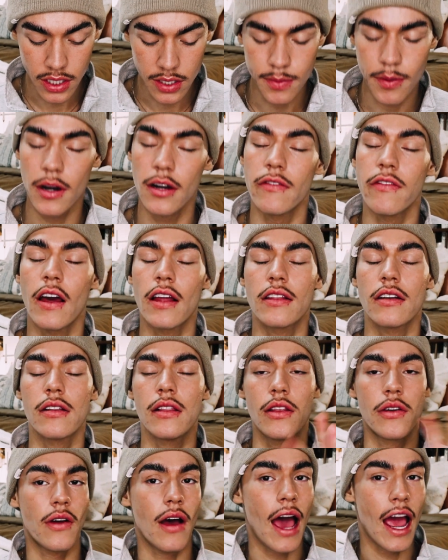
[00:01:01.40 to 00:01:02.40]
It's part of like their
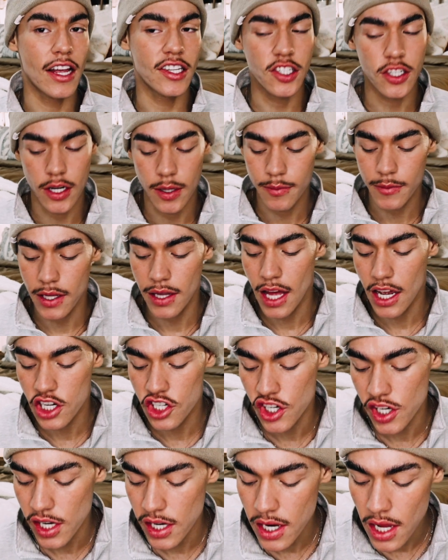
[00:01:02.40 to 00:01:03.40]
little ice cream
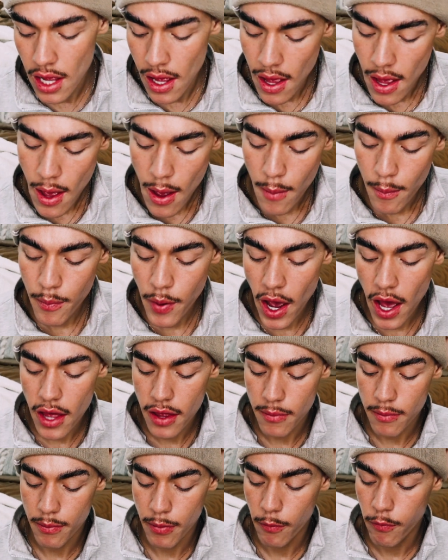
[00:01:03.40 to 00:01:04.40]
collection.
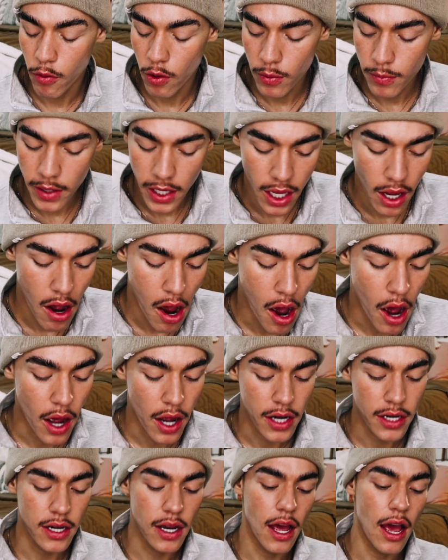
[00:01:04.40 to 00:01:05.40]
But before we get
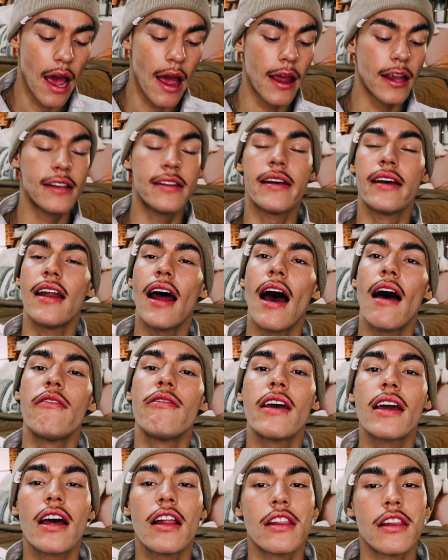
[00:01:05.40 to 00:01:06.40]
on, I did have
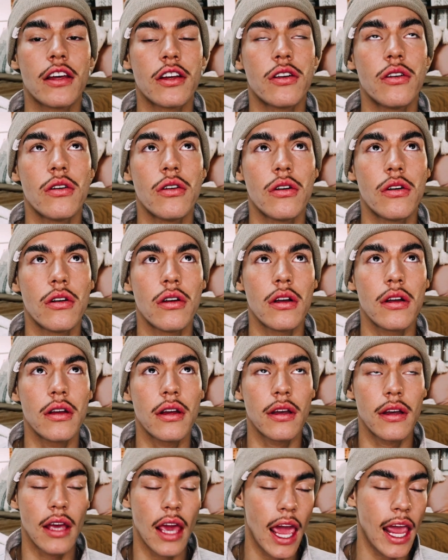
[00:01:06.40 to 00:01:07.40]
like a
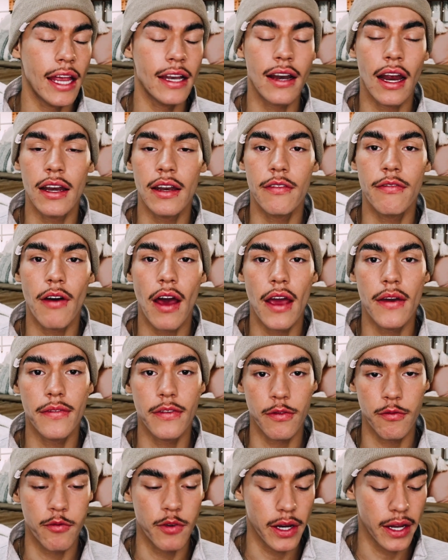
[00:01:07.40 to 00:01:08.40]
little
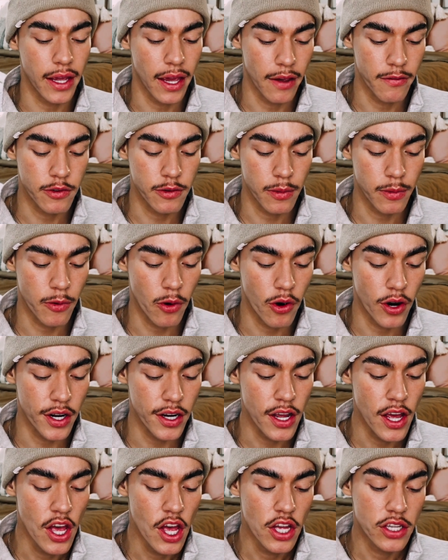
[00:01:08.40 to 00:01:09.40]
$8.95 free gift
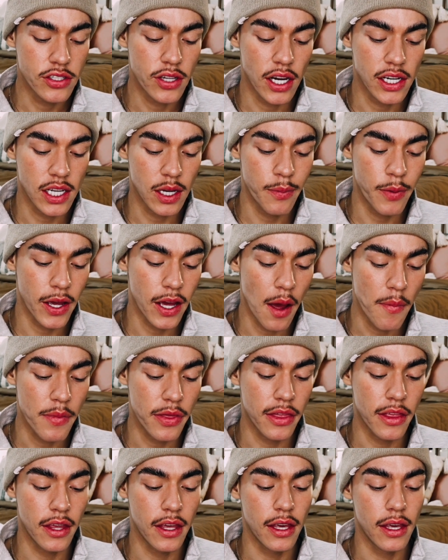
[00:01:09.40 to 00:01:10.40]
reward. So I did pick
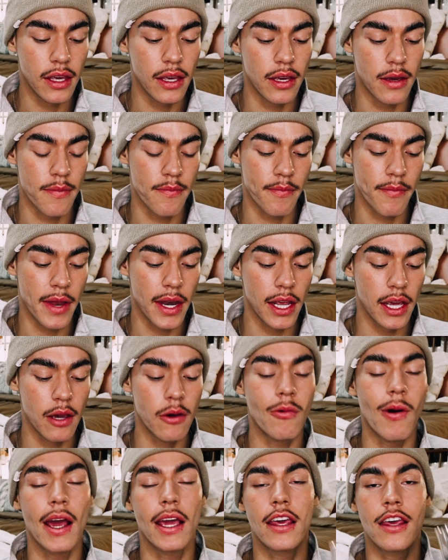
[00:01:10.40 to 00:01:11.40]
up the mini
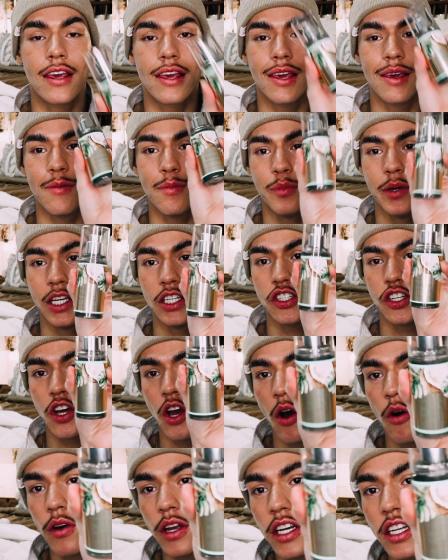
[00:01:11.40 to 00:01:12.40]
Waikiki Beach
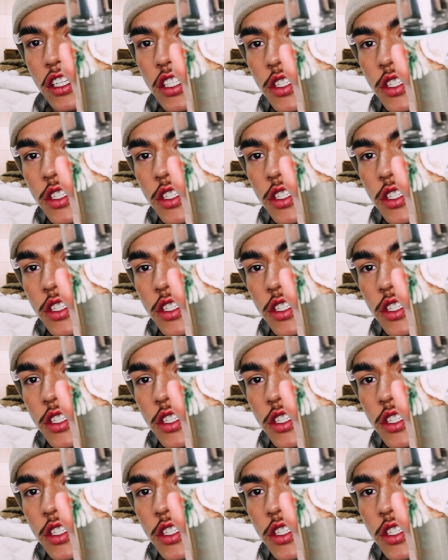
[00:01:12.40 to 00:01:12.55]
Coconut